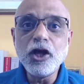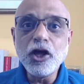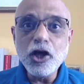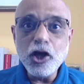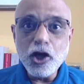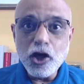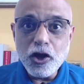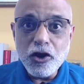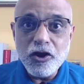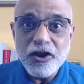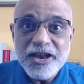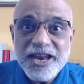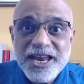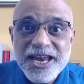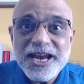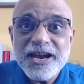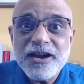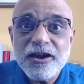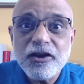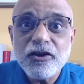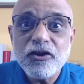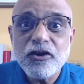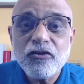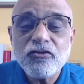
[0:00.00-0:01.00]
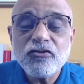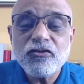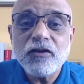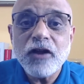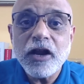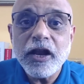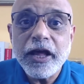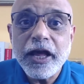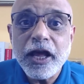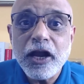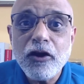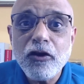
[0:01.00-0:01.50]
need additional
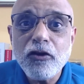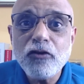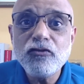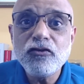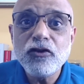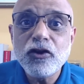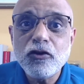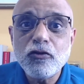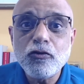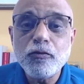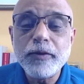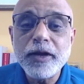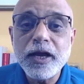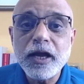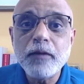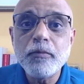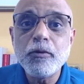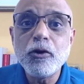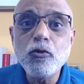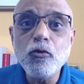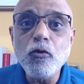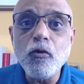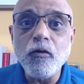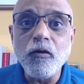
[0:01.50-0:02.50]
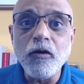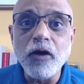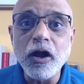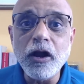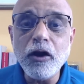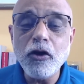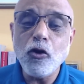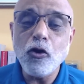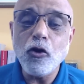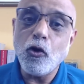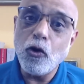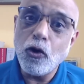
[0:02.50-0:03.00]
energy to be able to
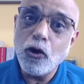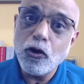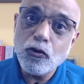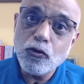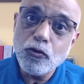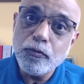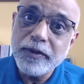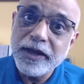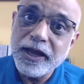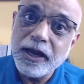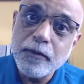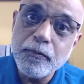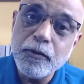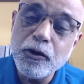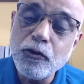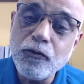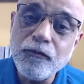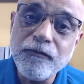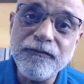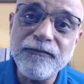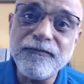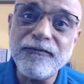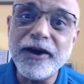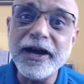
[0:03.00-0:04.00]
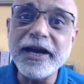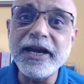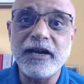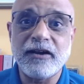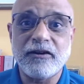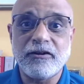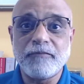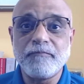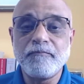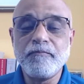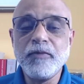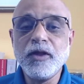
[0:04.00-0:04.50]
run or to be able to
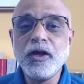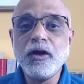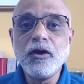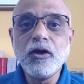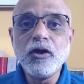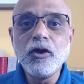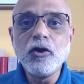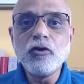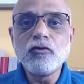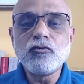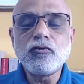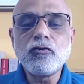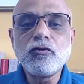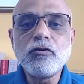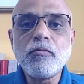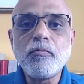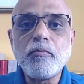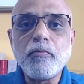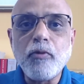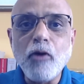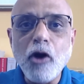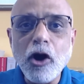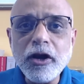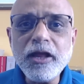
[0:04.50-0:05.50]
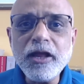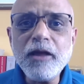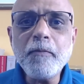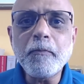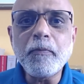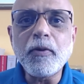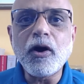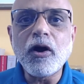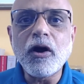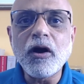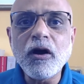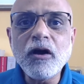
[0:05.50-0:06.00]
fight. So the body
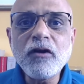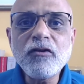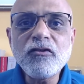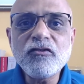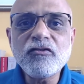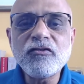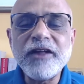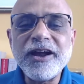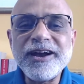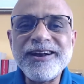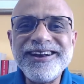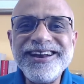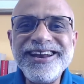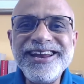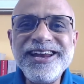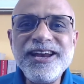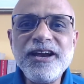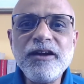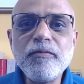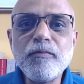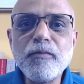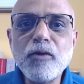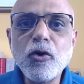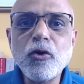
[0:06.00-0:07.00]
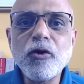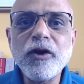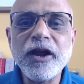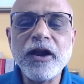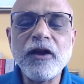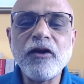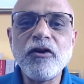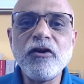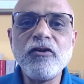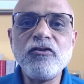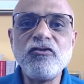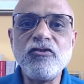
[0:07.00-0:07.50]
parts that need more
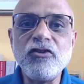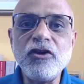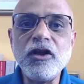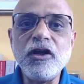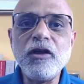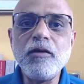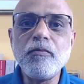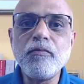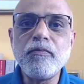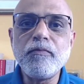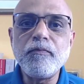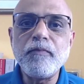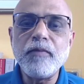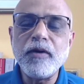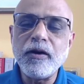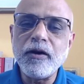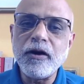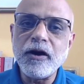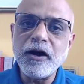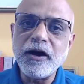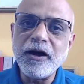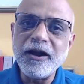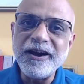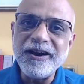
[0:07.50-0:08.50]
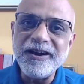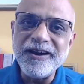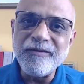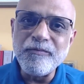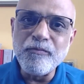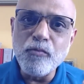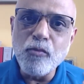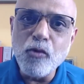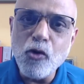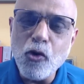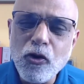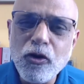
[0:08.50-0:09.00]
energy,
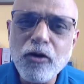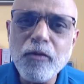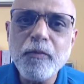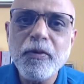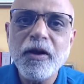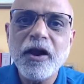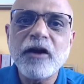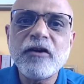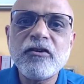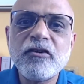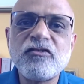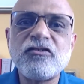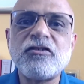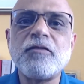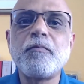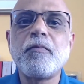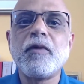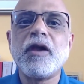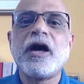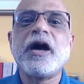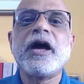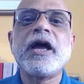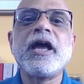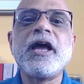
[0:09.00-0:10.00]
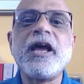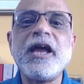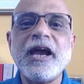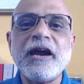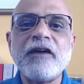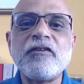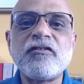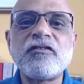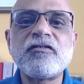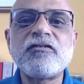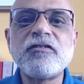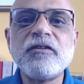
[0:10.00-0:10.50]
more blood supply
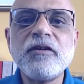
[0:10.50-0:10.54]
gets